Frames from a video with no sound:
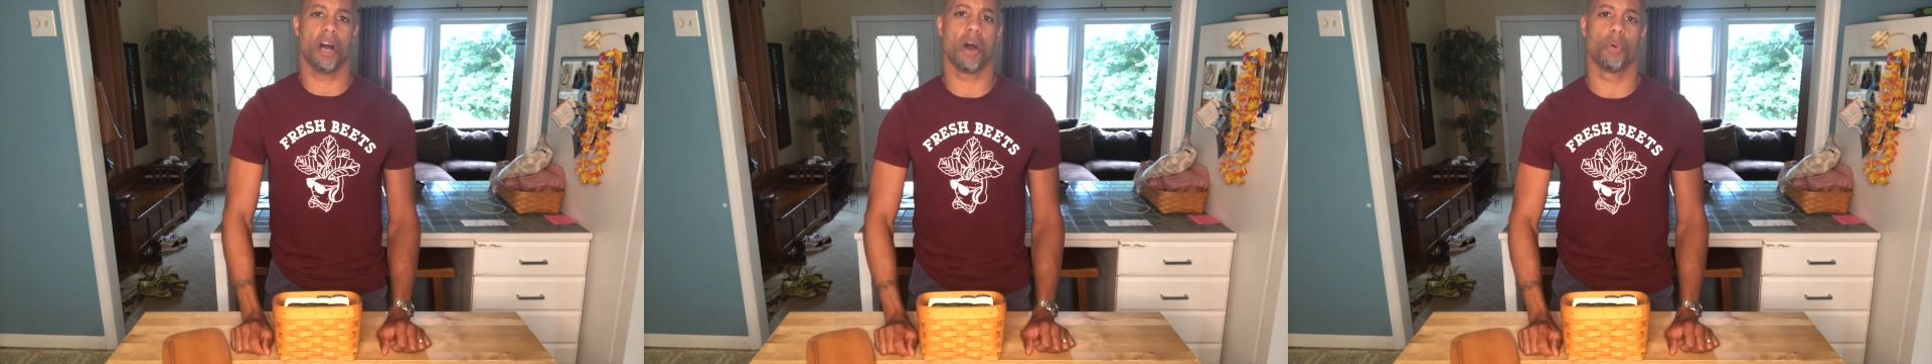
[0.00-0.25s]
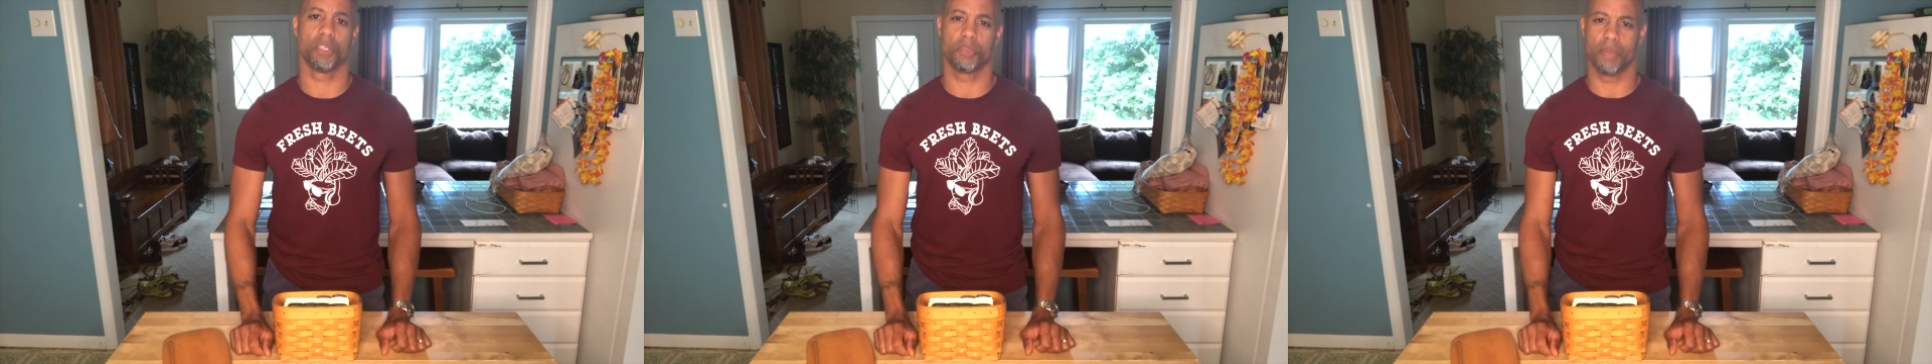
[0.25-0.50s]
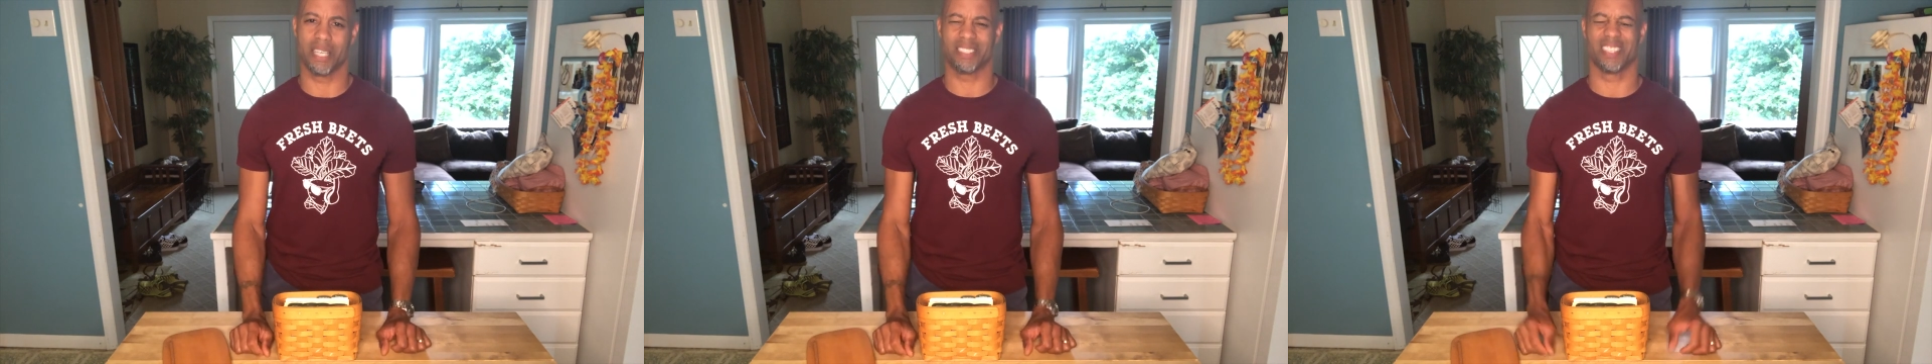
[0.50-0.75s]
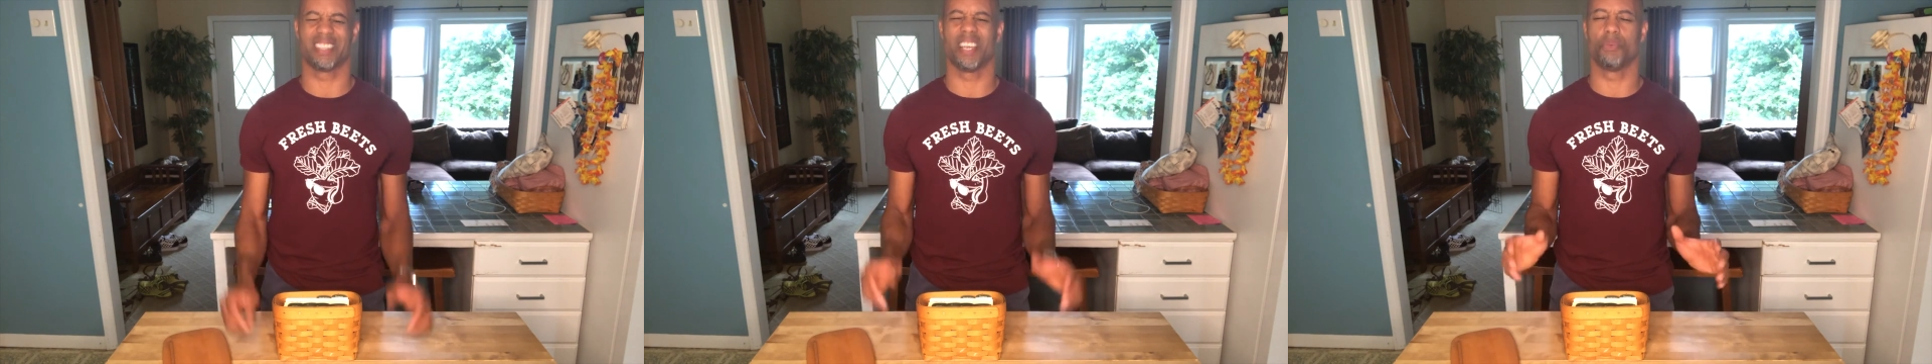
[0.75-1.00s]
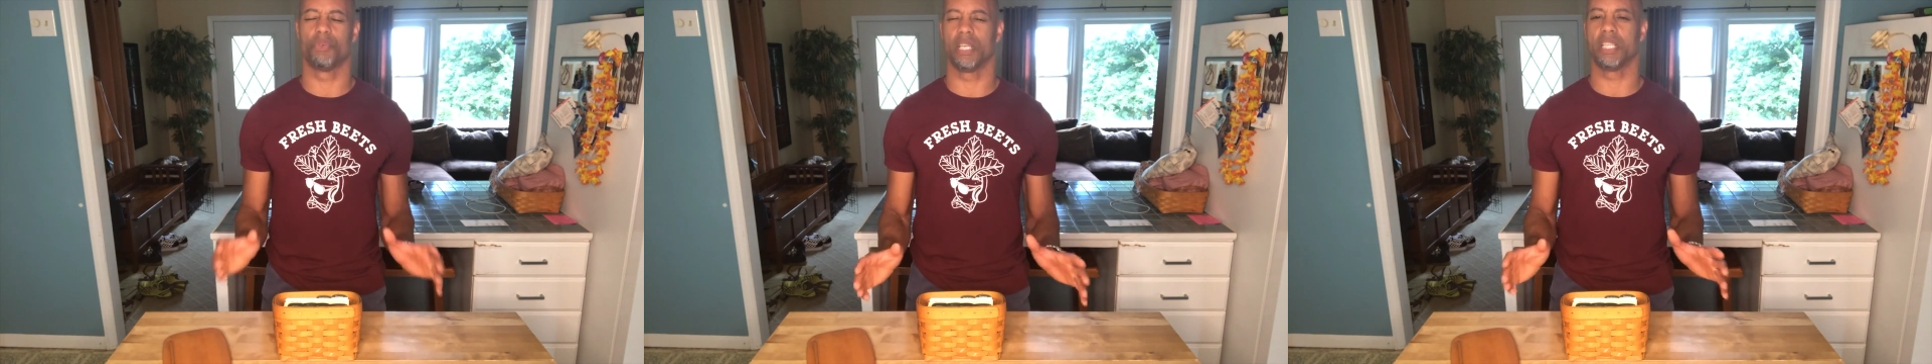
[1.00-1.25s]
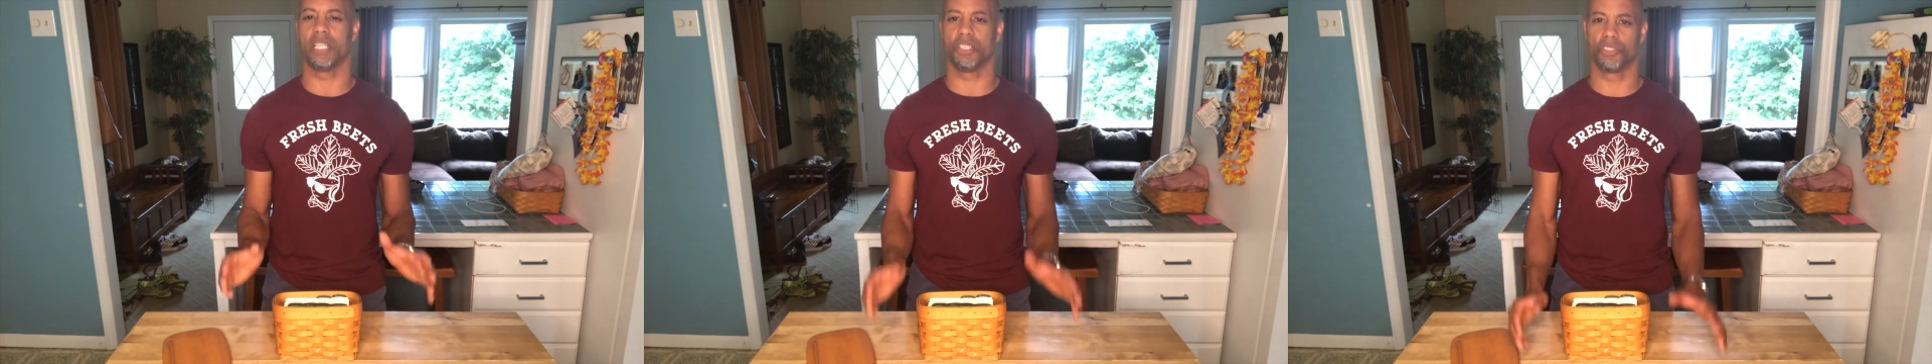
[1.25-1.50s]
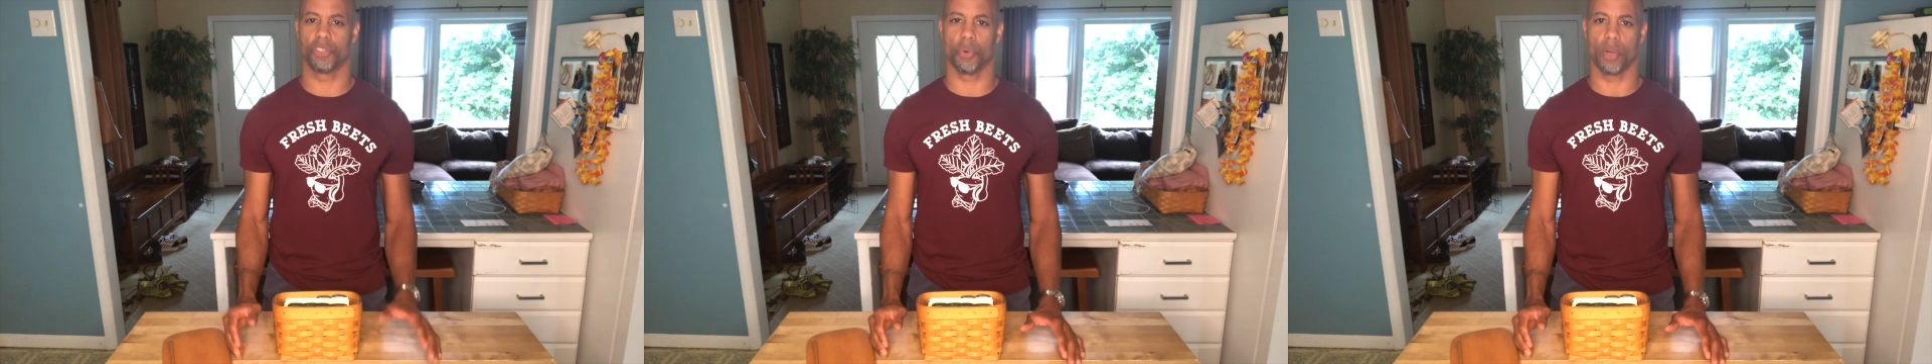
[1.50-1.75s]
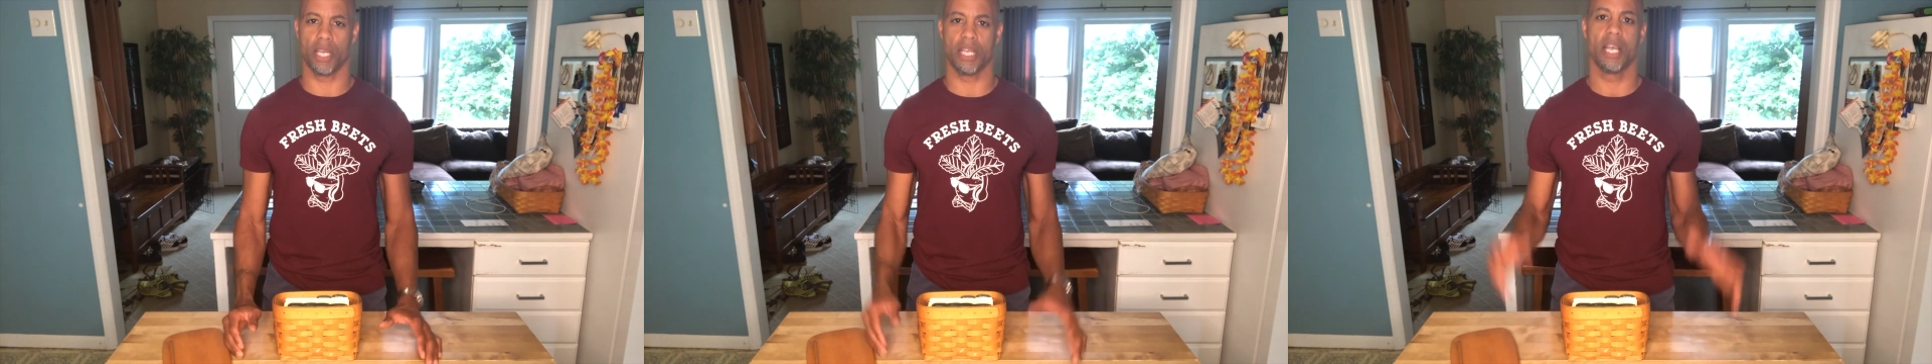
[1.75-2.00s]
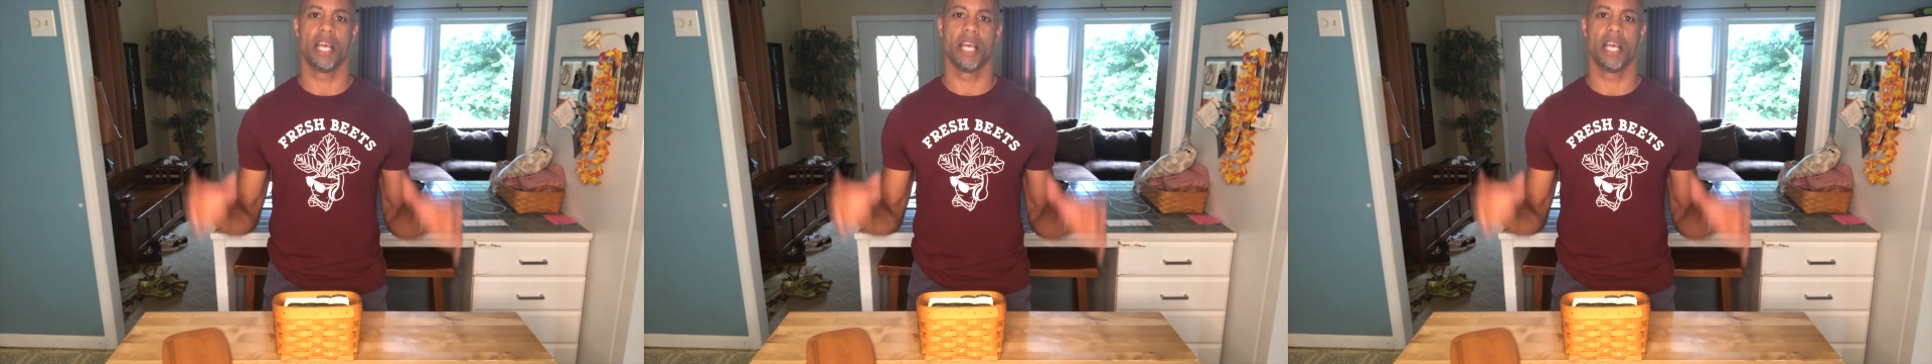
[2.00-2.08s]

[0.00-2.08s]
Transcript: always makes that they really enjoy